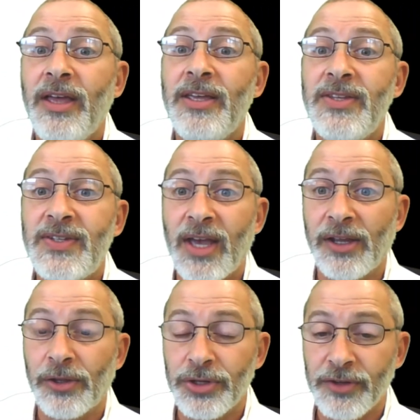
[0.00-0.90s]

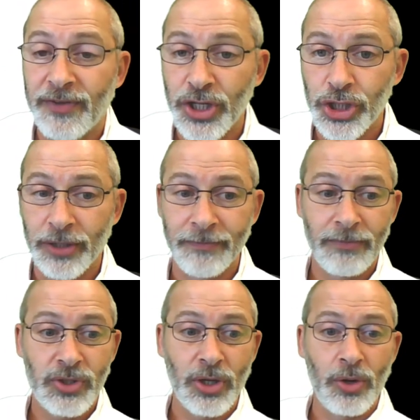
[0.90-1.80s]
cellular division.
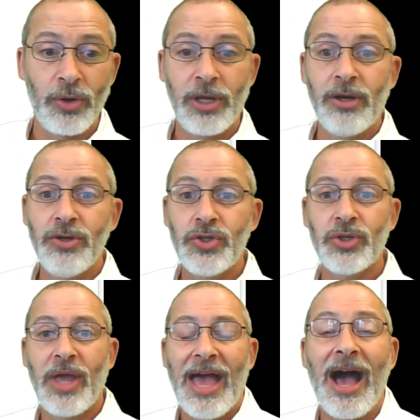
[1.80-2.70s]
So
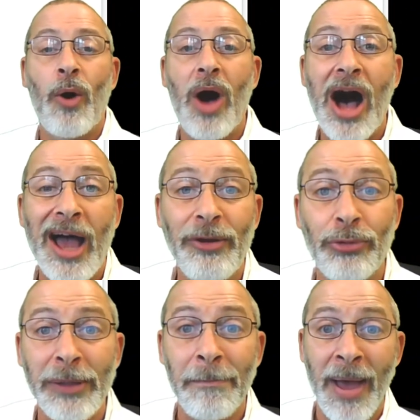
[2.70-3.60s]
here's how I
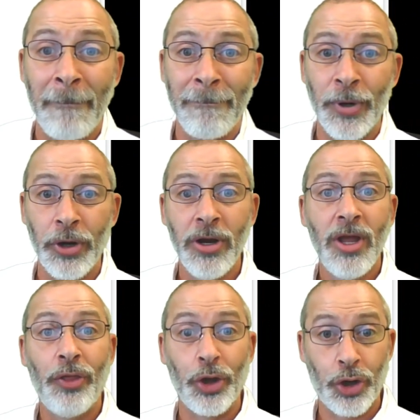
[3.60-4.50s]
remember
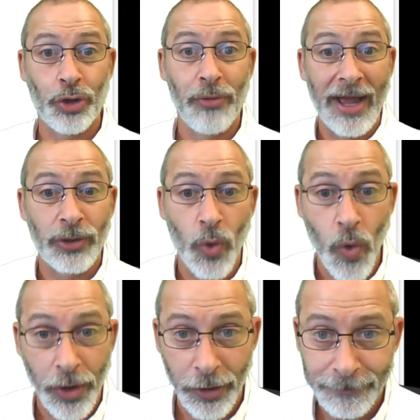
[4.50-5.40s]
the correct order.